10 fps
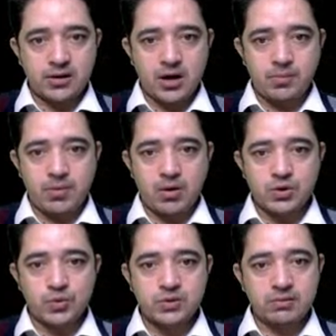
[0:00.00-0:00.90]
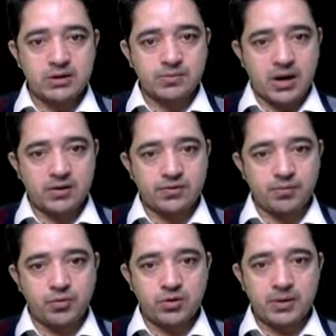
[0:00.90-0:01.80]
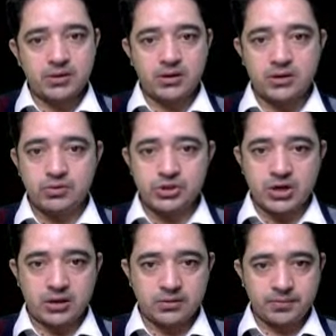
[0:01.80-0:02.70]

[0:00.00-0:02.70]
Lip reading: about 270 miles from Porbandar in Gujarat.